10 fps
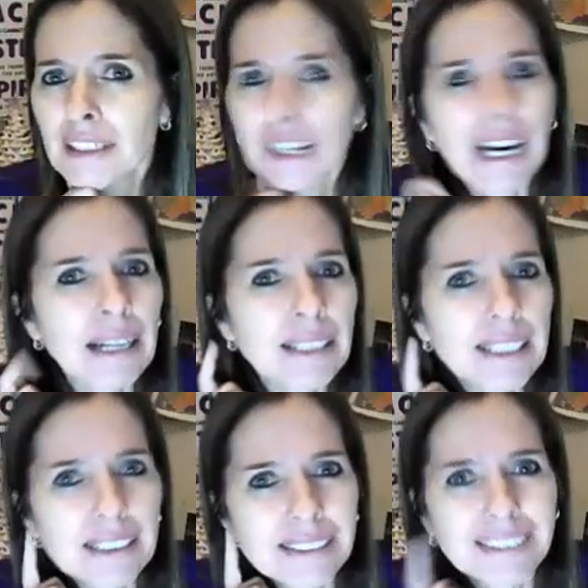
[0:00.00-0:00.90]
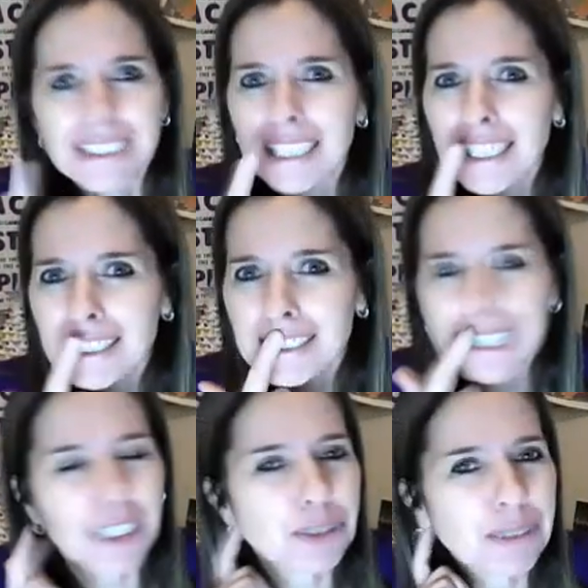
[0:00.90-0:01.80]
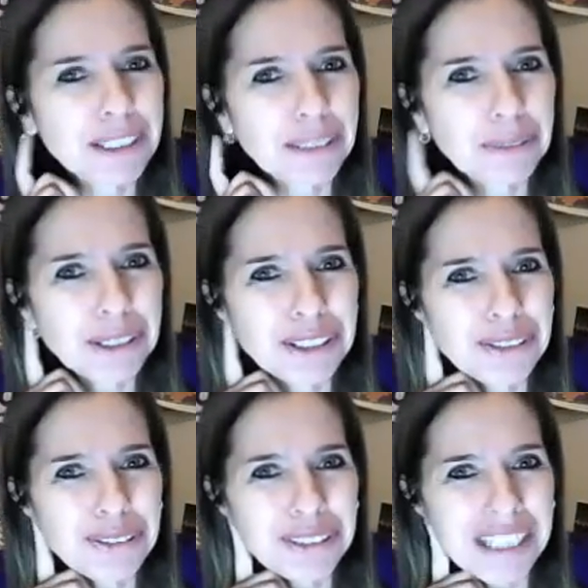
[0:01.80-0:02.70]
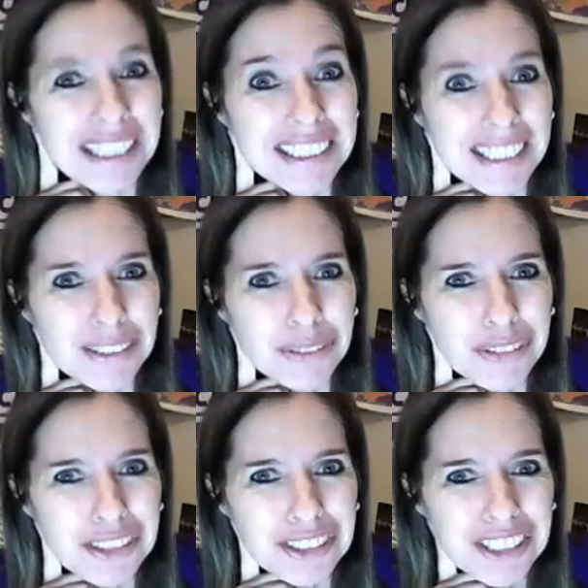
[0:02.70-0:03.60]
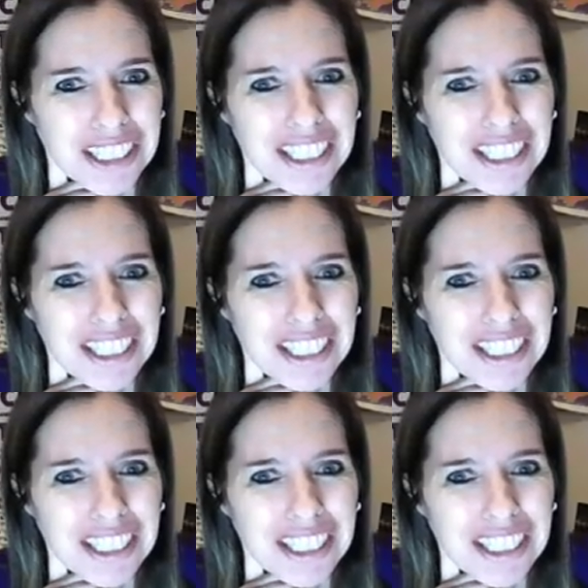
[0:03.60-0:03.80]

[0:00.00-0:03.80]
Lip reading: I didn't say the sounds because I want you to say the sounds first.